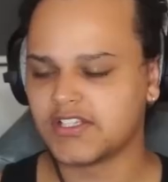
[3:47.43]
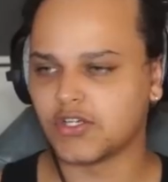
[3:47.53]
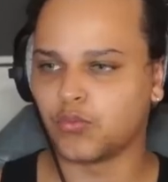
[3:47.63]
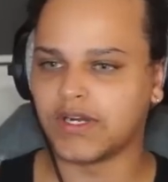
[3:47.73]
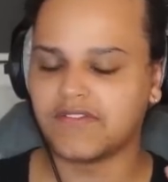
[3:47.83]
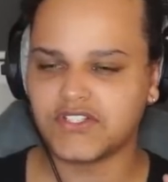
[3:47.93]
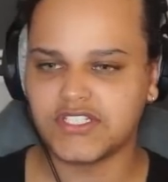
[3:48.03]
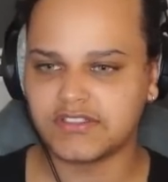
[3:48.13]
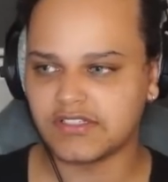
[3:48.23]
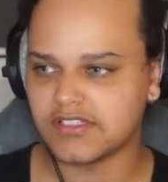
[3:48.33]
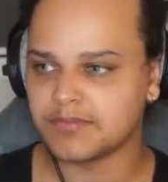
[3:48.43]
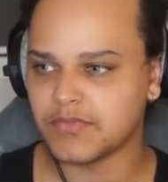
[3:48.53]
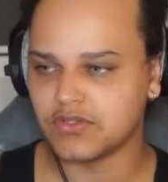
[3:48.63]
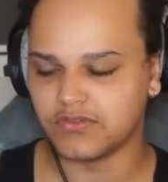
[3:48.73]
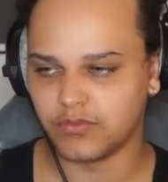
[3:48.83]
So whenever she does a
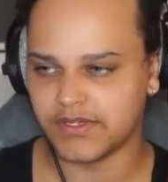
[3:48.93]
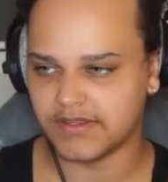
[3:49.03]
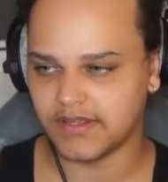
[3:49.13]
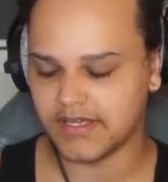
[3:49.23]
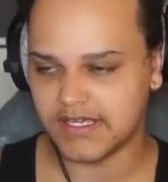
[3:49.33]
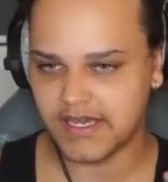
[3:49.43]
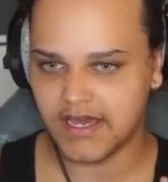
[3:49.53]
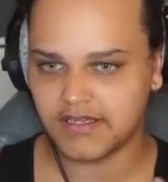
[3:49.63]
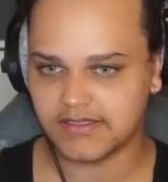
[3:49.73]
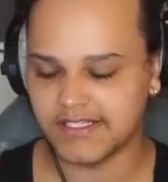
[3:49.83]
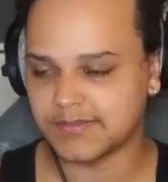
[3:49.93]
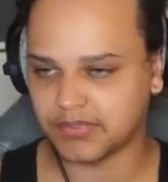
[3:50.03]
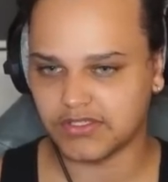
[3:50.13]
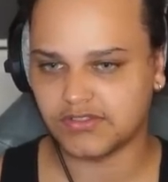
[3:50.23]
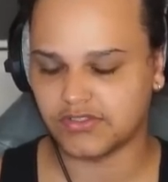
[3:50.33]
move with EX, it's
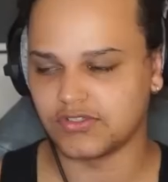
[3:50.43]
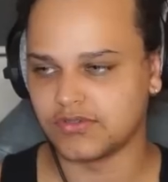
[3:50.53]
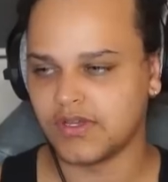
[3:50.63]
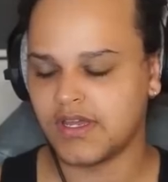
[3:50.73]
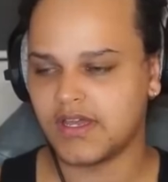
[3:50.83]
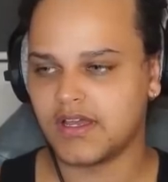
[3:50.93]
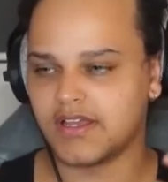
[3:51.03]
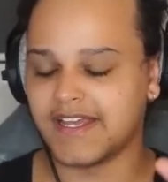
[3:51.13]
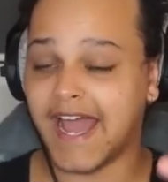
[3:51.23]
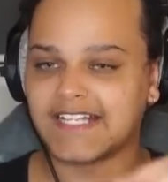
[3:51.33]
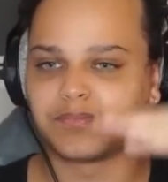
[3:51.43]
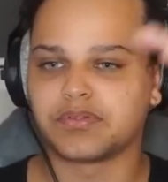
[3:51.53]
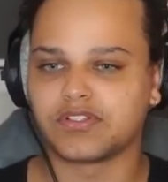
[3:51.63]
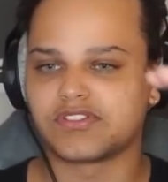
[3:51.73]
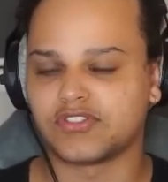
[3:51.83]
+2. It adds
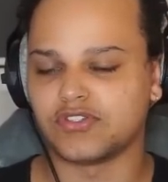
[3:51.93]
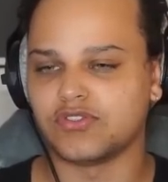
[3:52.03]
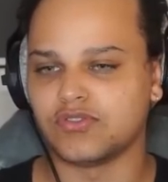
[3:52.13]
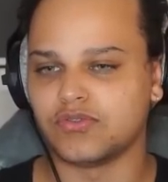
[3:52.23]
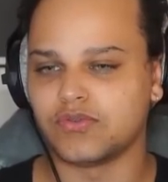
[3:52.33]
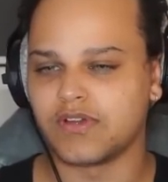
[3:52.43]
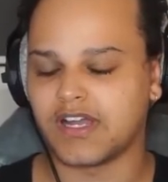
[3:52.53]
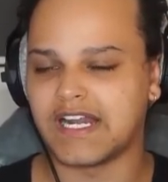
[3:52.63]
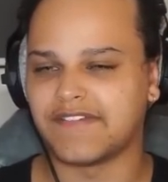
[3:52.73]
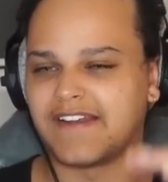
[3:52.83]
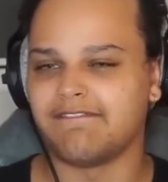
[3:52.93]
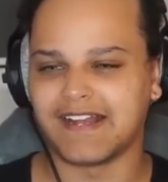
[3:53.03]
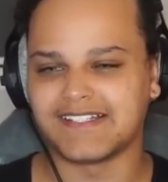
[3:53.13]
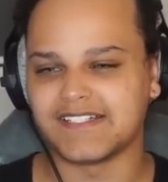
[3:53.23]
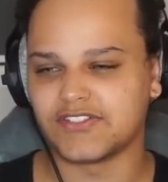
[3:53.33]
+2 kind of
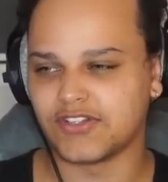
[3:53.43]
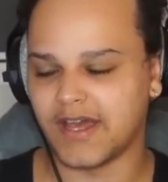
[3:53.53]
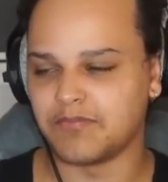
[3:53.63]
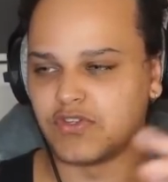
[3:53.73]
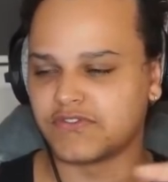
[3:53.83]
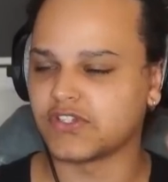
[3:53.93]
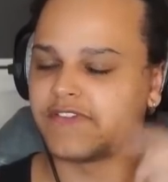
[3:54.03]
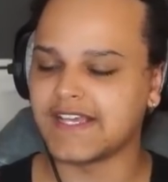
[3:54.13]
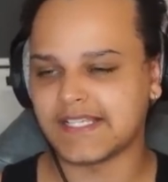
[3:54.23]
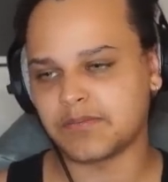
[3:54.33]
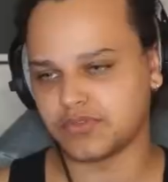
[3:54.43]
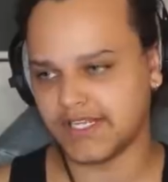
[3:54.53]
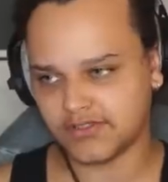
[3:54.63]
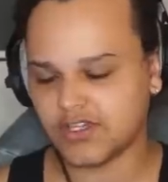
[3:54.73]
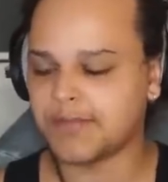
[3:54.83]
advantage to that move. So for example,
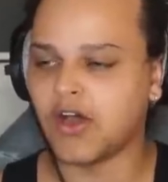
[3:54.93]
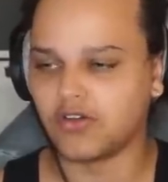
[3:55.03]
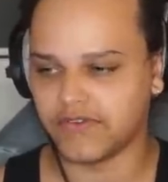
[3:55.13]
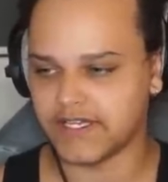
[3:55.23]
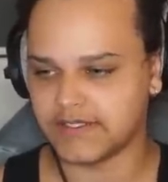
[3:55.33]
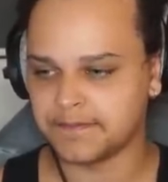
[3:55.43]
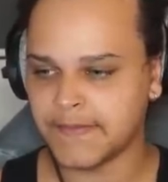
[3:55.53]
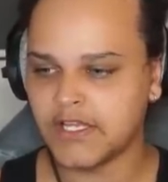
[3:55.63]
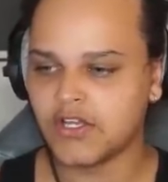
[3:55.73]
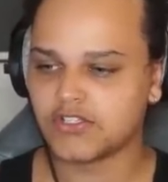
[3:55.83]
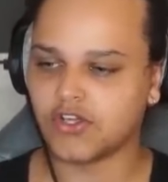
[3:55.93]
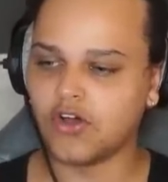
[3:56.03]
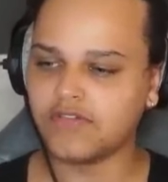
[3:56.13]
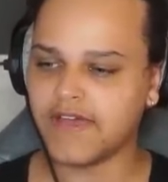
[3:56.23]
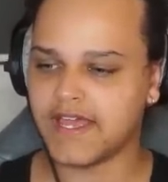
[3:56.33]
let's talk about overhead. So
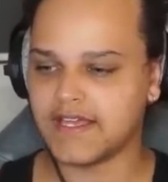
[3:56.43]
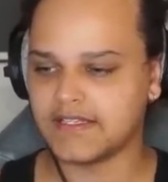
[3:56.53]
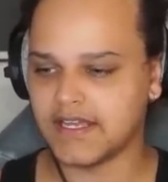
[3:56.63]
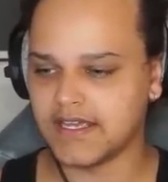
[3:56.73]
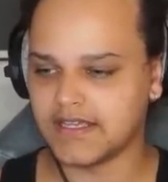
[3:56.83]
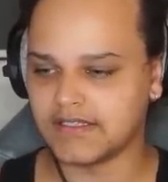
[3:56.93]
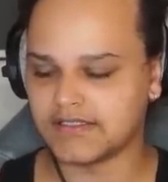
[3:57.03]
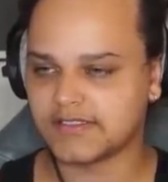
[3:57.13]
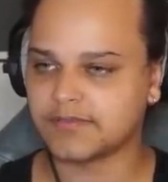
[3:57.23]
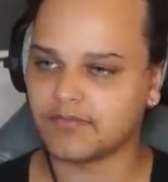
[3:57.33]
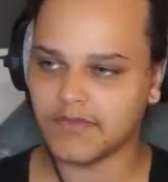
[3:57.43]
overhead is